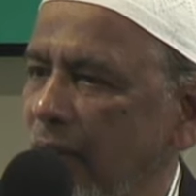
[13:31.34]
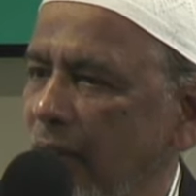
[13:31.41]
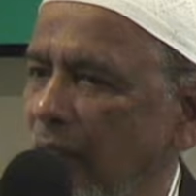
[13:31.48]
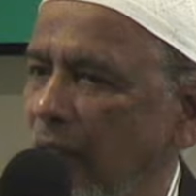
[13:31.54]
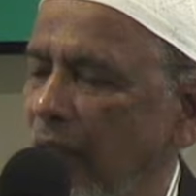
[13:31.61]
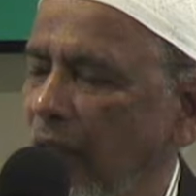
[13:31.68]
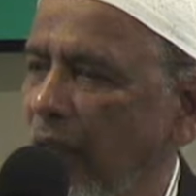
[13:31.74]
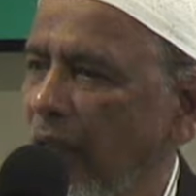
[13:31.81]

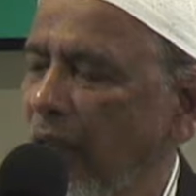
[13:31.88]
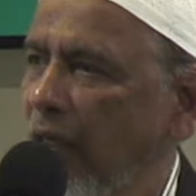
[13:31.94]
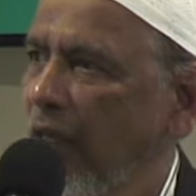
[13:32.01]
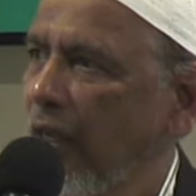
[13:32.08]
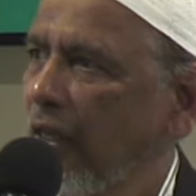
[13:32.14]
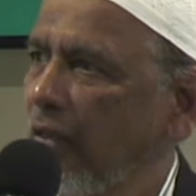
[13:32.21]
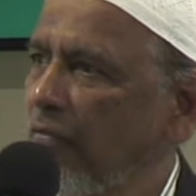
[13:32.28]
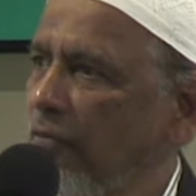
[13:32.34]
And,
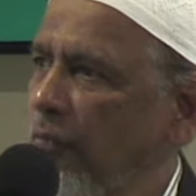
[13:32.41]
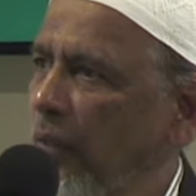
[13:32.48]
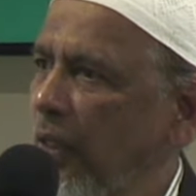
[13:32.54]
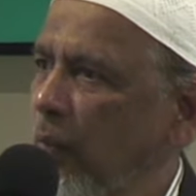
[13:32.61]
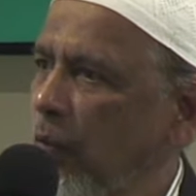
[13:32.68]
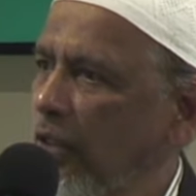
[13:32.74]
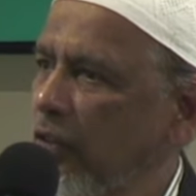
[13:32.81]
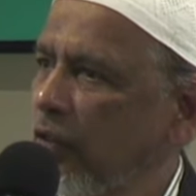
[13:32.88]
if we
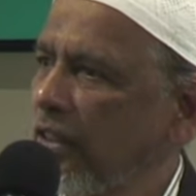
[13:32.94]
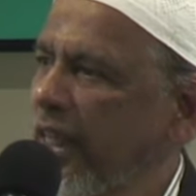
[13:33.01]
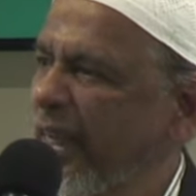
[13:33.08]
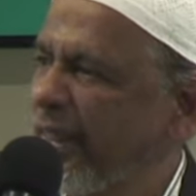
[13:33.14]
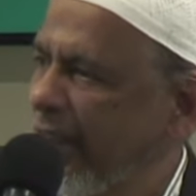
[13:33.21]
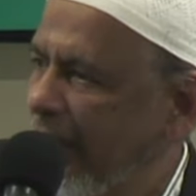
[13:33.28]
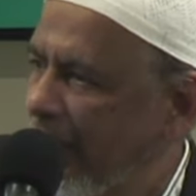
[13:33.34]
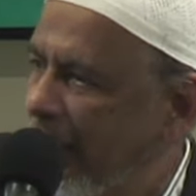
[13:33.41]
were to take
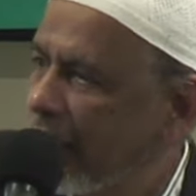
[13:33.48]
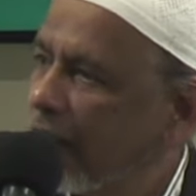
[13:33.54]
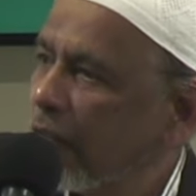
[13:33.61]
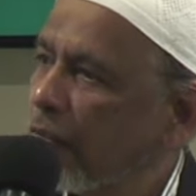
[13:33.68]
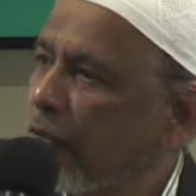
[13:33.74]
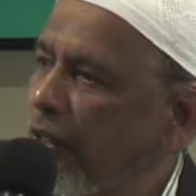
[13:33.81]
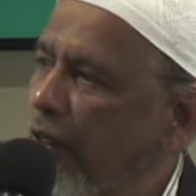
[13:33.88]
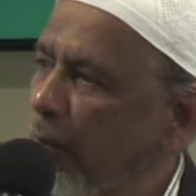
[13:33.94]
the
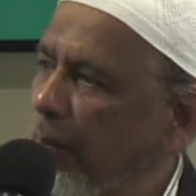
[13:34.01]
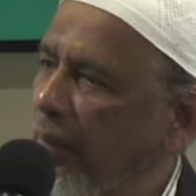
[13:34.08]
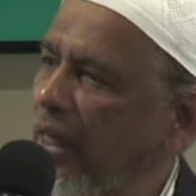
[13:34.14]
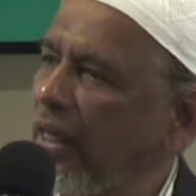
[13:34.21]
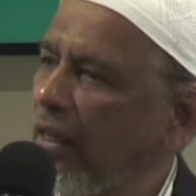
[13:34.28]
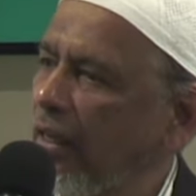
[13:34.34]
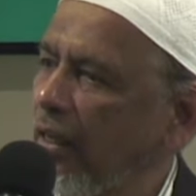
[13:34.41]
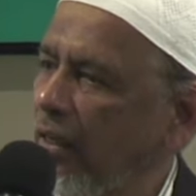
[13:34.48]
literal
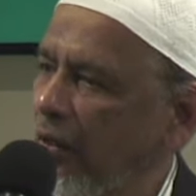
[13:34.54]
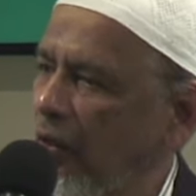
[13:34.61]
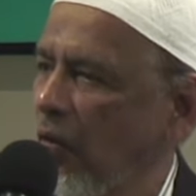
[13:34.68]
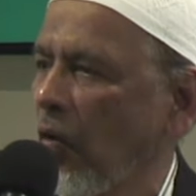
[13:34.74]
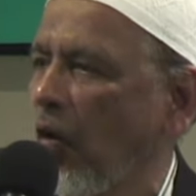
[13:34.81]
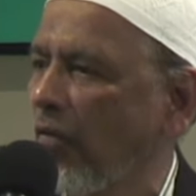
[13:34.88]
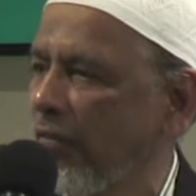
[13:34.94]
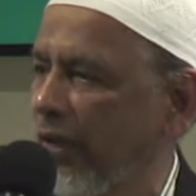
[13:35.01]
meaning
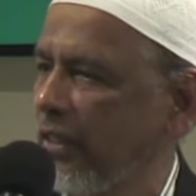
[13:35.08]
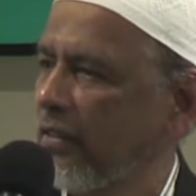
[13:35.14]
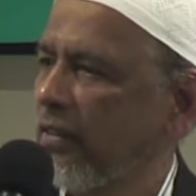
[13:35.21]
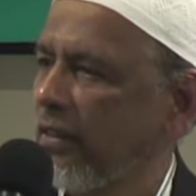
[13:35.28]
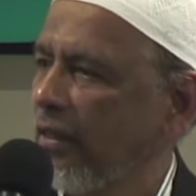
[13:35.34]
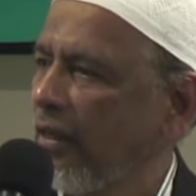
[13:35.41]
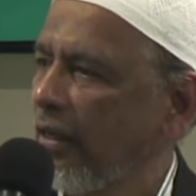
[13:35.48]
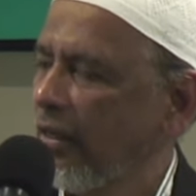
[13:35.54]
of it,
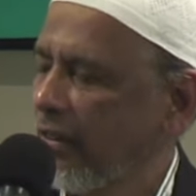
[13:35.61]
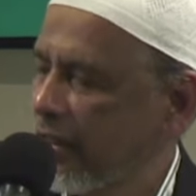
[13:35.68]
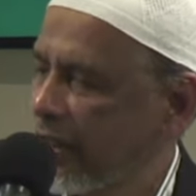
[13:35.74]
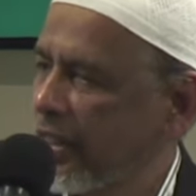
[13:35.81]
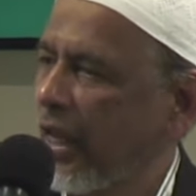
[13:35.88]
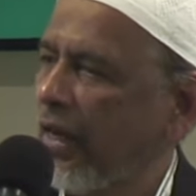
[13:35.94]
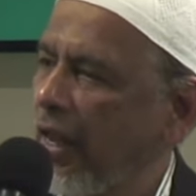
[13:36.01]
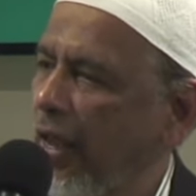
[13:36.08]

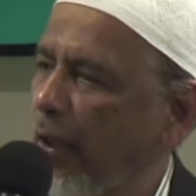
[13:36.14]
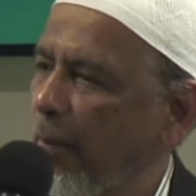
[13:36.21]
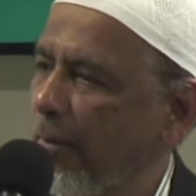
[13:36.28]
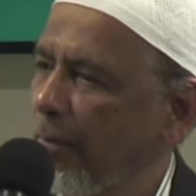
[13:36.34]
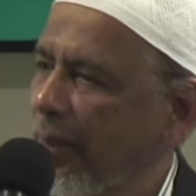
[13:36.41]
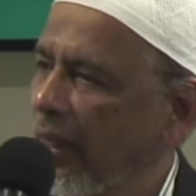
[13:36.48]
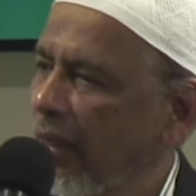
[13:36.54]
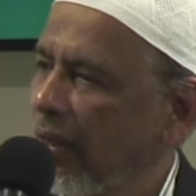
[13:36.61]

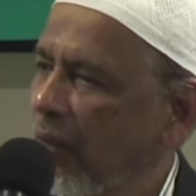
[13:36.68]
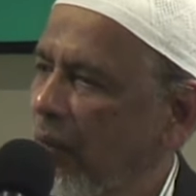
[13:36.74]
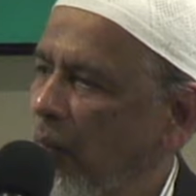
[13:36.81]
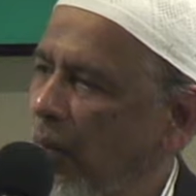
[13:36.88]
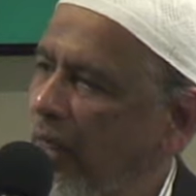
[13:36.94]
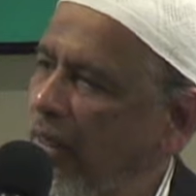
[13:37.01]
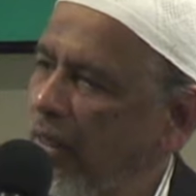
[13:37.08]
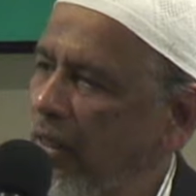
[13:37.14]
salam,
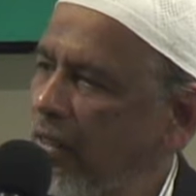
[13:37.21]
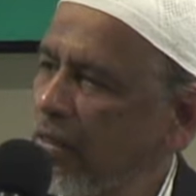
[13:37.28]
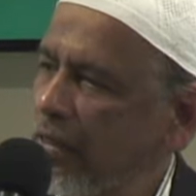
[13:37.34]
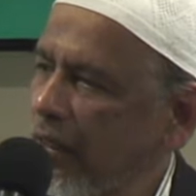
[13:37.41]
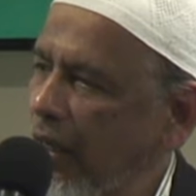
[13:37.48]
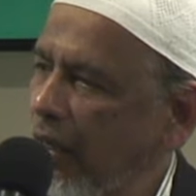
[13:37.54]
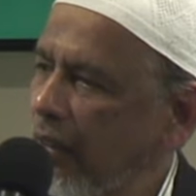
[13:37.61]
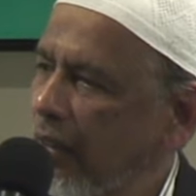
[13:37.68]
when he
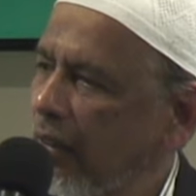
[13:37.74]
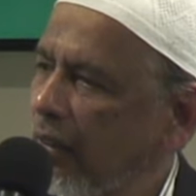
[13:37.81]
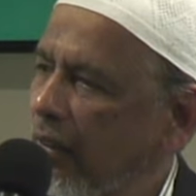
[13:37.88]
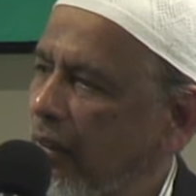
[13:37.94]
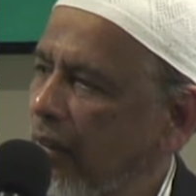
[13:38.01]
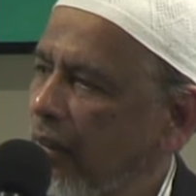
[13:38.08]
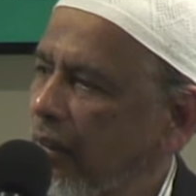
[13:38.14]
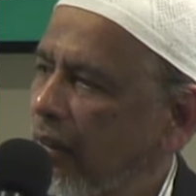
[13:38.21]

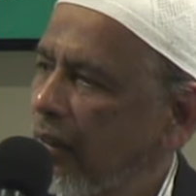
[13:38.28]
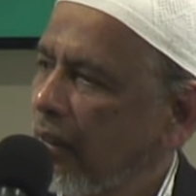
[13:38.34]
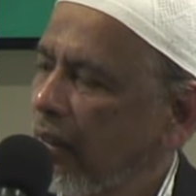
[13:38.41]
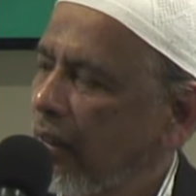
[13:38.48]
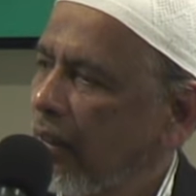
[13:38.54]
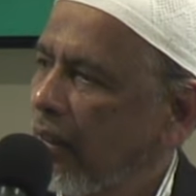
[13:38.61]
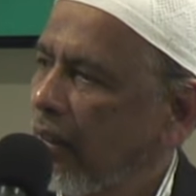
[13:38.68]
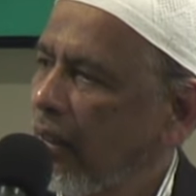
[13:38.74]
said,
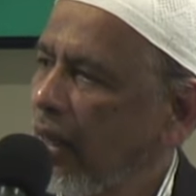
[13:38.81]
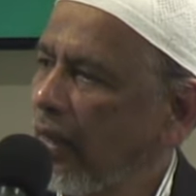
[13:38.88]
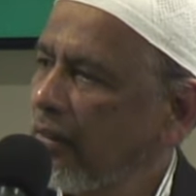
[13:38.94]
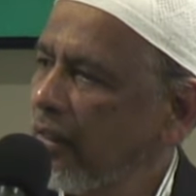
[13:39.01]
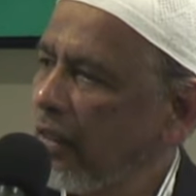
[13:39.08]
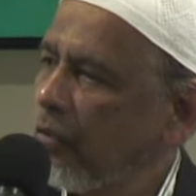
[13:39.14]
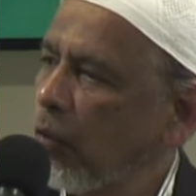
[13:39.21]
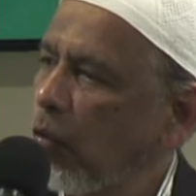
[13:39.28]
La
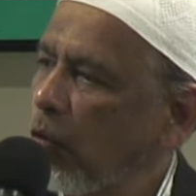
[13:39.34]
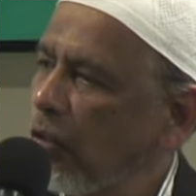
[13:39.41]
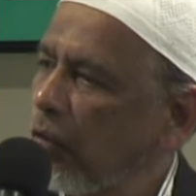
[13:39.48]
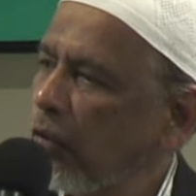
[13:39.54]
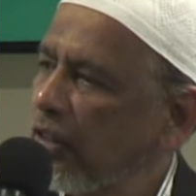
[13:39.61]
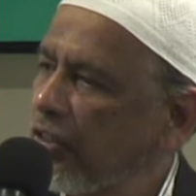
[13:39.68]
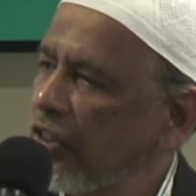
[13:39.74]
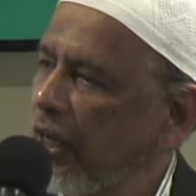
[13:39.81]

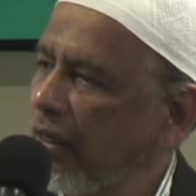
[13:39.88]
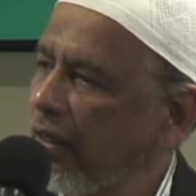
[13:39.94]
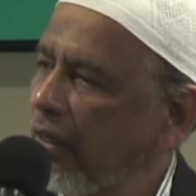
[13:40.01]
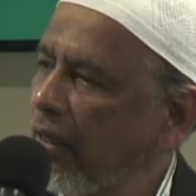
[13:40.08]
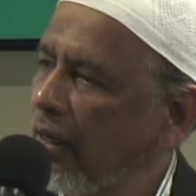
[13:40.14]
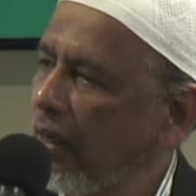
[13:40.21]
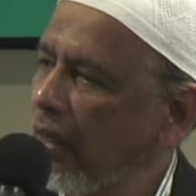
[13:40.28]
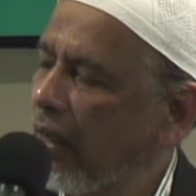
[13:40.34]
tadkhulul
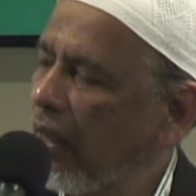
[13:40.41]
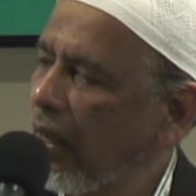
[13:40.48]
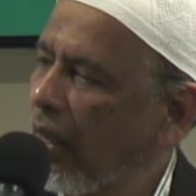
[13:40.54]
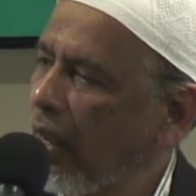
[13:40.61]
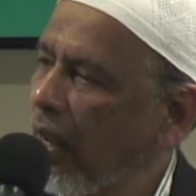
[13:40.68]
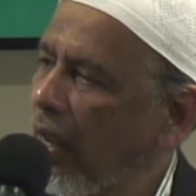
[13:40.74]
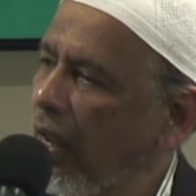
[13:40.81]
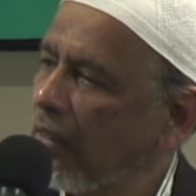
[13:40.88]

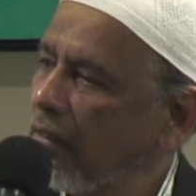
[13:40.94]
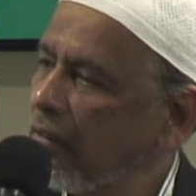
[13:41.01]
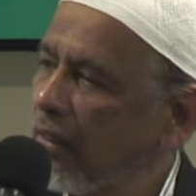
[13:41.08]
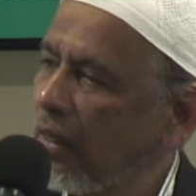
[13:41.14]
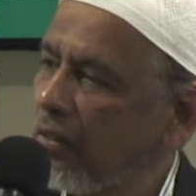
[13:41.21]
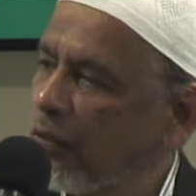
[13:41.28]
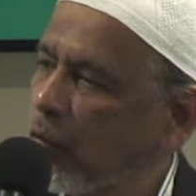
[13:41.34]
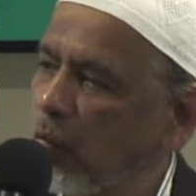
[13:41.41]
jannah
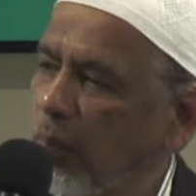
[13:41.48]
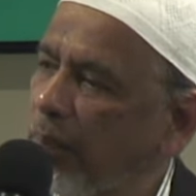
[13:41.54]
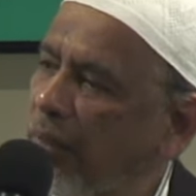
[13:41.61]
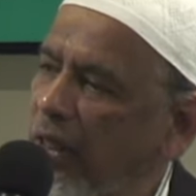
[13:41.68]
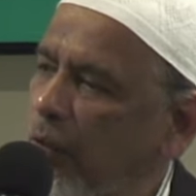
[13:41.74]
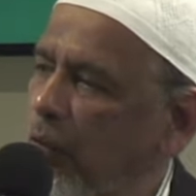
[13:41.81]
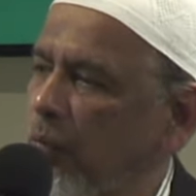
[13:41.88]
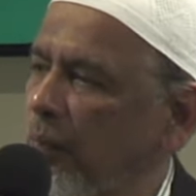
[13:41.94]
hatta
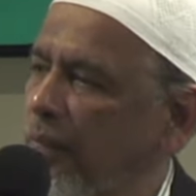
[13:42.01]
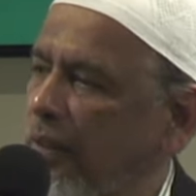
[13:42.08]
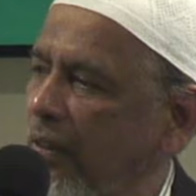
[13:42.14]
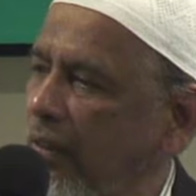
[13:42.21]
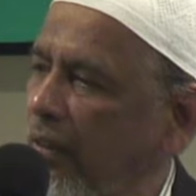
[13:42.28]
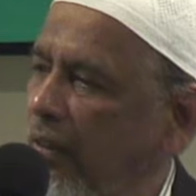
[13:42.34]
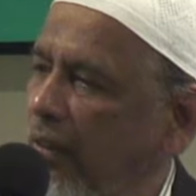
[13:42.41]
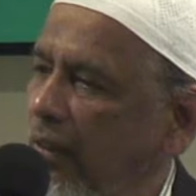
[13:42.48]

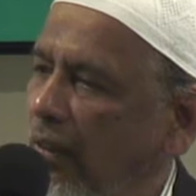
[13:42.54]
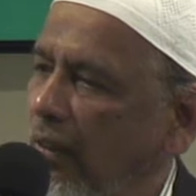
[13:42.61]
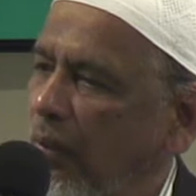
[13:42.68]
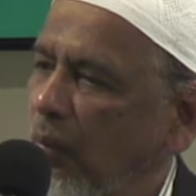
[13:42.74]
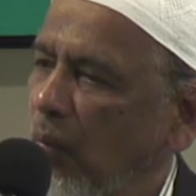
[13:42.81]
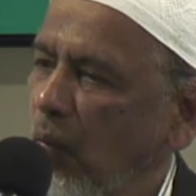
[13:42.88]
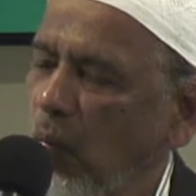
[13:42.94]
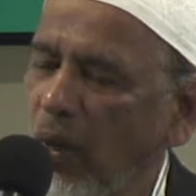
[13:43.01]

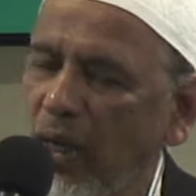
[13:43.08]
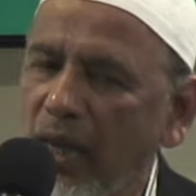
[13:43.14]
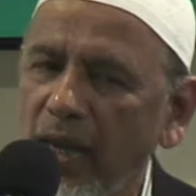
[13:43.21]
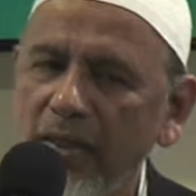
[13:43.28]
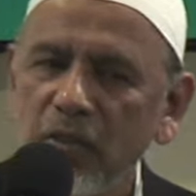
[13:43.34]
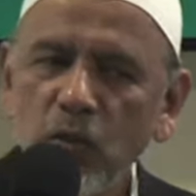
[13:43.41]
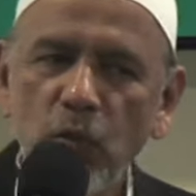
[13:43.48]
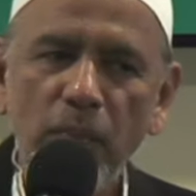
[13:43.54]
tu'minu, wa la
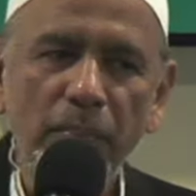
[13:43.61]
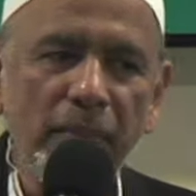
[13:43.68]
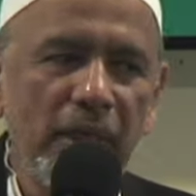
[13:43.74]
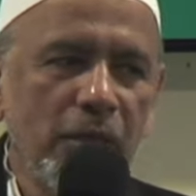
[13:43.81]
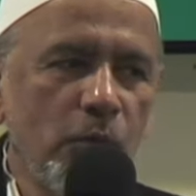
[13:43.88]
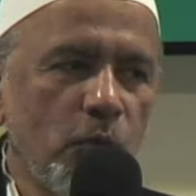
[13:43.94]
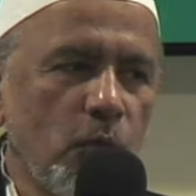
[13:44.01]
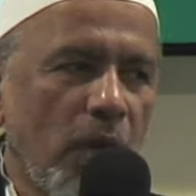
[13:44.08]

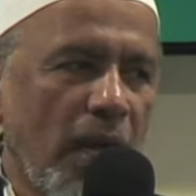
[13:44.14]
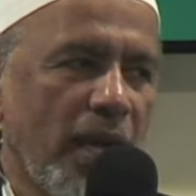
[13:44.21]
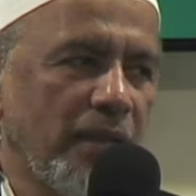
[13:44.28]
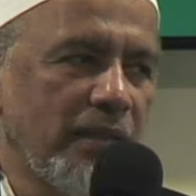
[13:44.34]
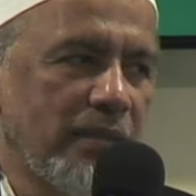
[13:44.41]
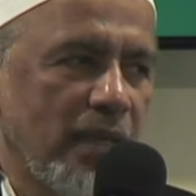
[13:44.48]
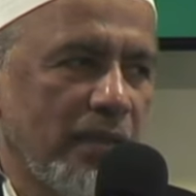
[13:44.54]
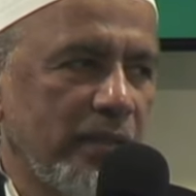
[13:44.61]
tu'minu
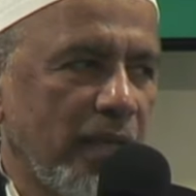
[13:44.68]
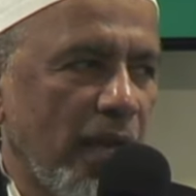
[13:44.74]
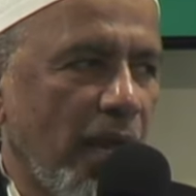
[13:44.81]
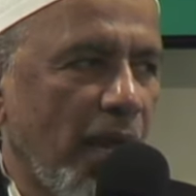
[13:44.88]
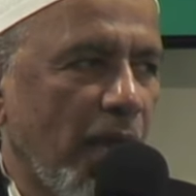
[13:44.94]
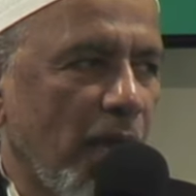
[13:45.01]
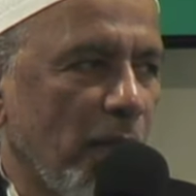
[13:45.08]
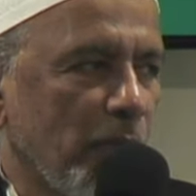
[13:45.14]
hatta
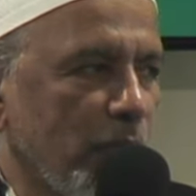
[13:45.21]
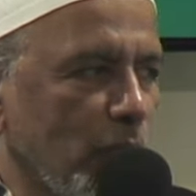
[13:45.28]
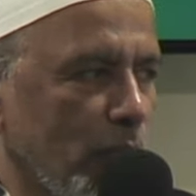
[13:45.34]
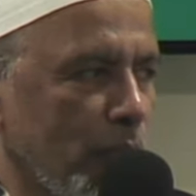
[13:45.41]
tahabu,